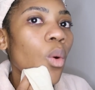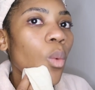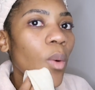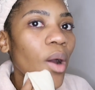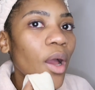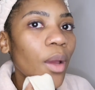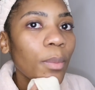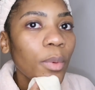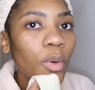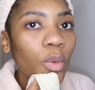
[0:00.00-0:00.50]

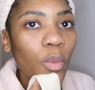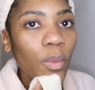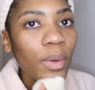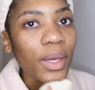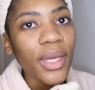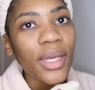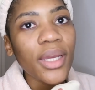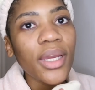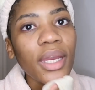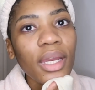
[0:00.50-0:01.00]
wipe
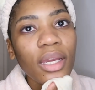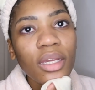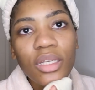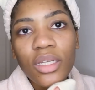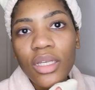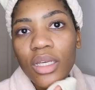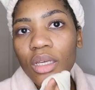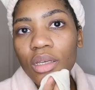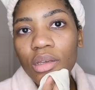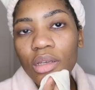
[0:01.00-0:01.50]
away
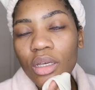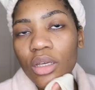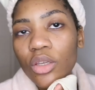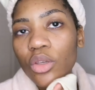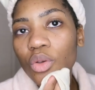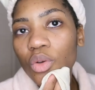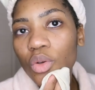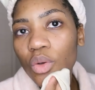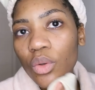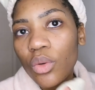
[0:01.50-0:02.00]
any,
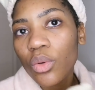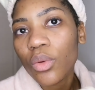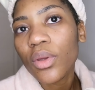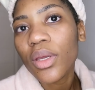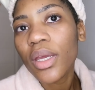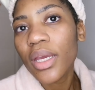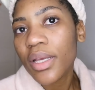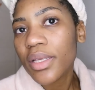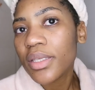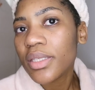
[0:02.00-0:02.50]
you know,
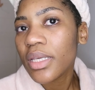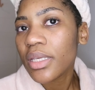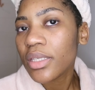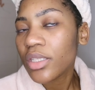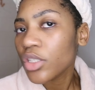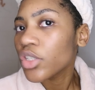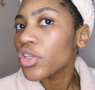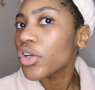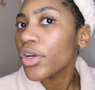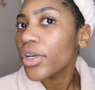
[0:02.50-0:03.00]
excess
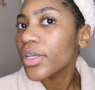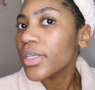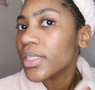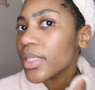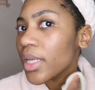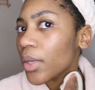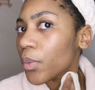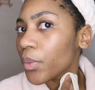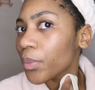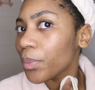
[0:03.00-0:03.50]
dirt
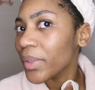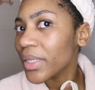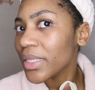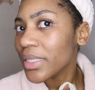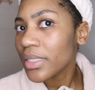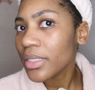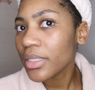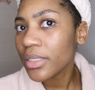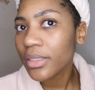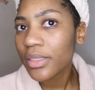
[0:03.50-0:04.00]
that would be
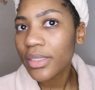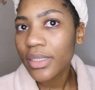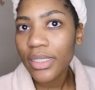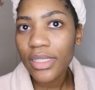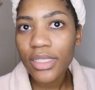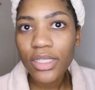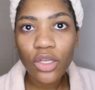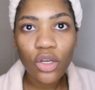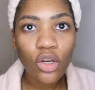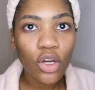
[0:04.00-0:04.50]
still
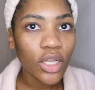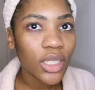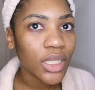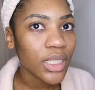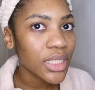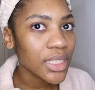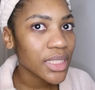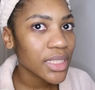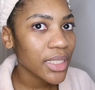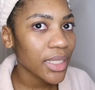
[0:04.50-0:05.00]
sitting on
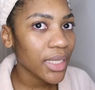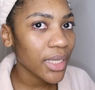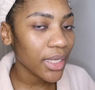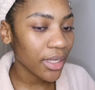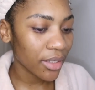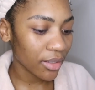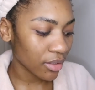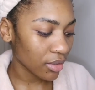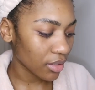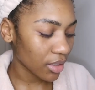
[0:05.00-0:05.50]
the
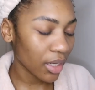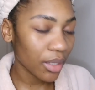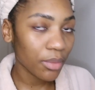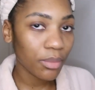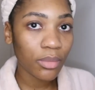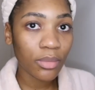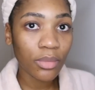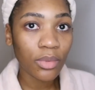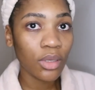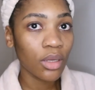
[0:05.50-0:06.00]
skin.
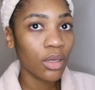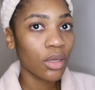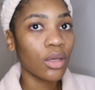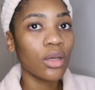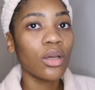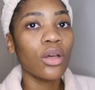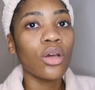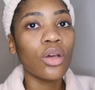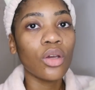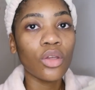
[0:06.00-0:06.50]

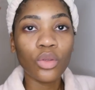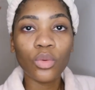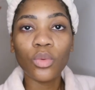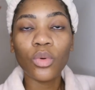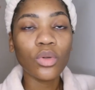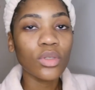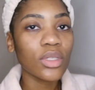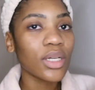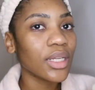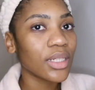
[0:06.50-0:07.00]
You
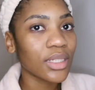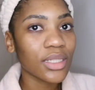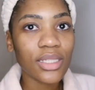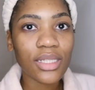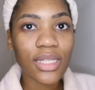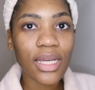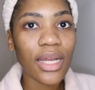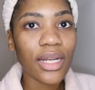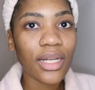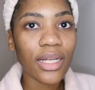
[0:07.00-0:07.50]
won't
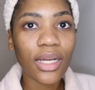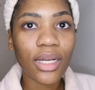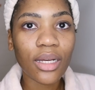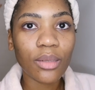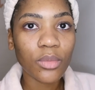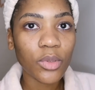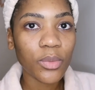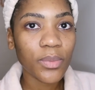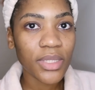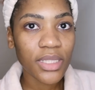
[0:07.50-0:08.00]
understand, like
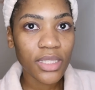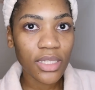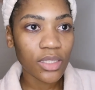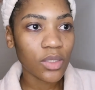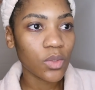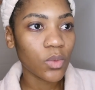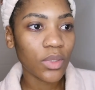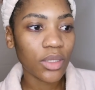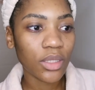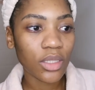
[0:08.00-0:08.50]
I'm
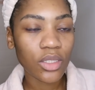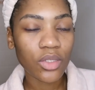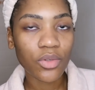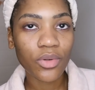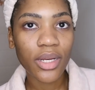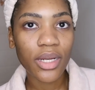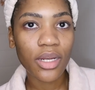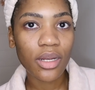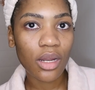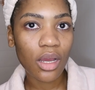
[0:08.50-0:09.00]
obsessed with this
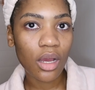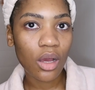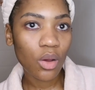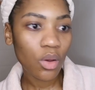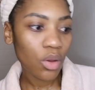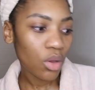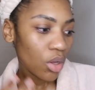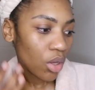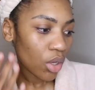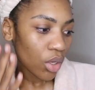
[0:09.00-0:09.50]
right
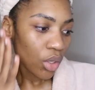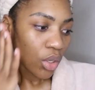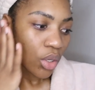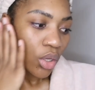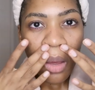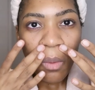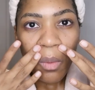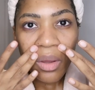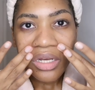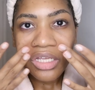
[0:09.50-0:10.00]
now.
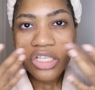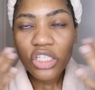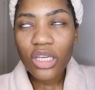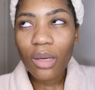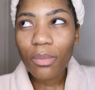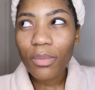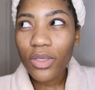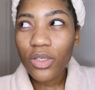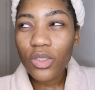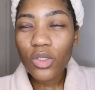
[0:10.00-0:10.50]
I want to
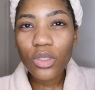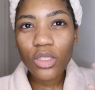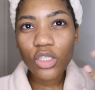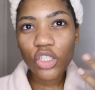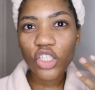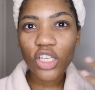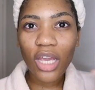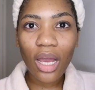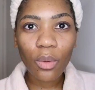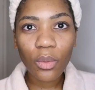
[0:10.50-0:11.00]
jump into the
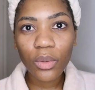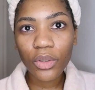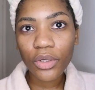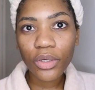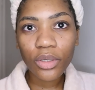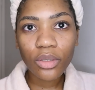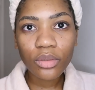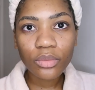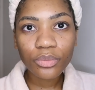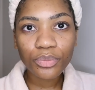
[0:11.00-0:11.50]
shower
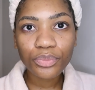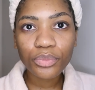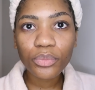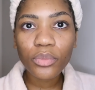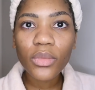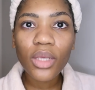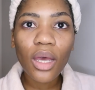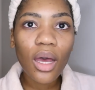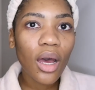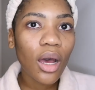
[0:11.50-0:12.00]

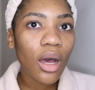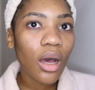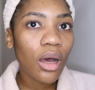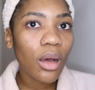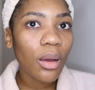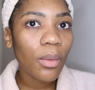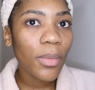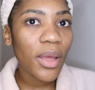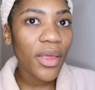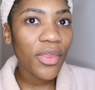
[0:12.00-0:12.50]

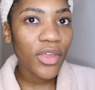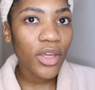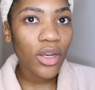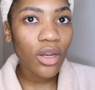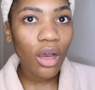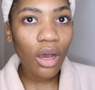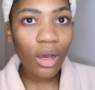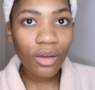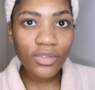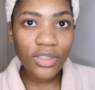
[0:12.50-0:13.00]
and
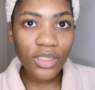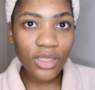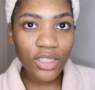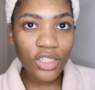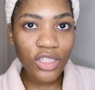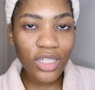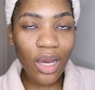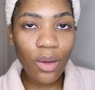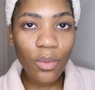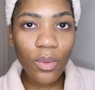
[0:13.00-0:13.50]
then after the
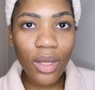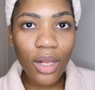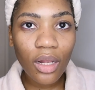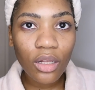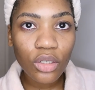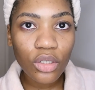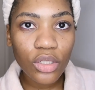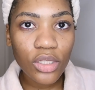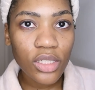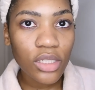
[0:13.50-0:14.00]
shower
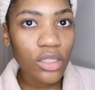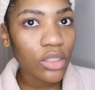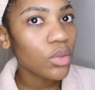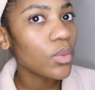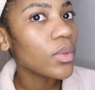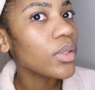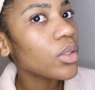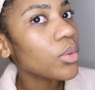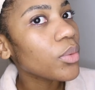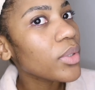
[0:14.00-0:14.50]
I'll continue
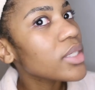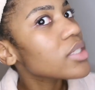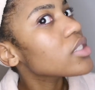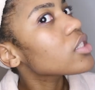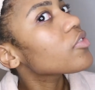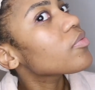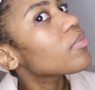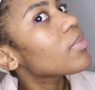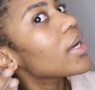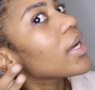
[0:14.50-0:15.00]
with the rest
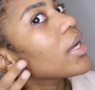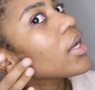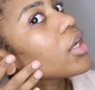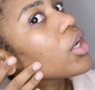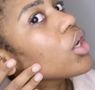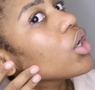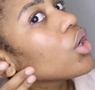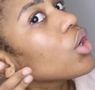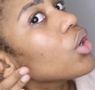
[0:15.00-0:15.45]
of my